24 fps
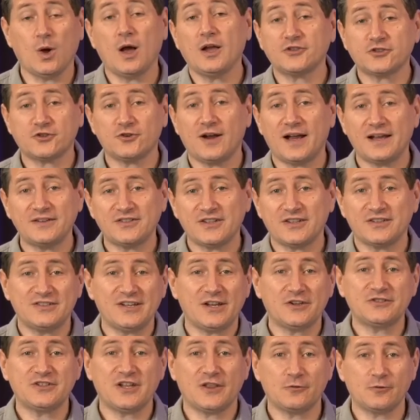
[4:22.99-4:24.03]
Oscar Isaac is
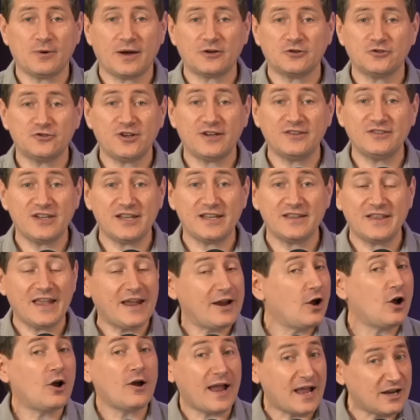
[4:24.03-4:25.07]
now setting the record straight, saying they
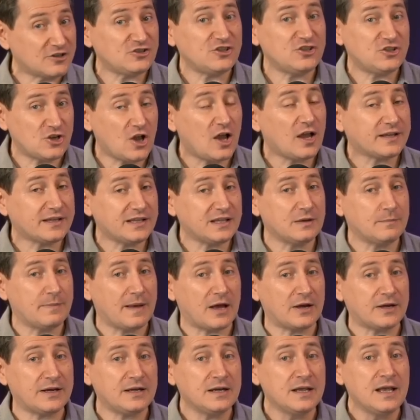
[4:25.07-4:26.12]
are actually talking
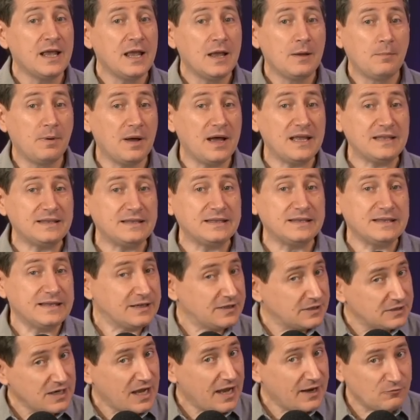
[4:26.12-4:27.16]
about it, but
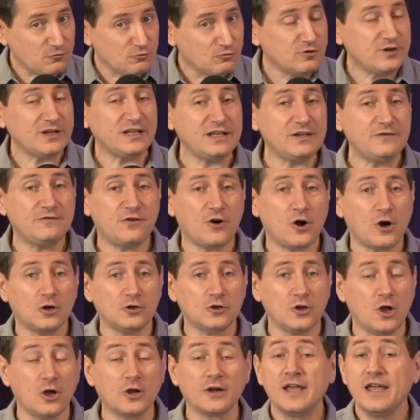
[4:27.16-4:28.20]
they're not really far
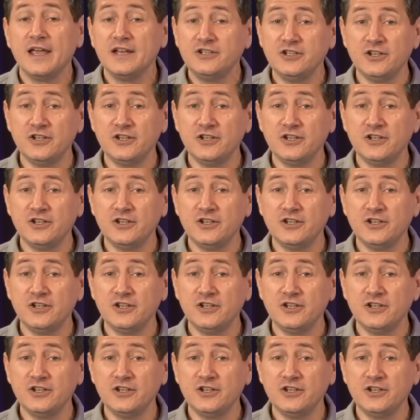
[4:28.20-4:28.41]
along.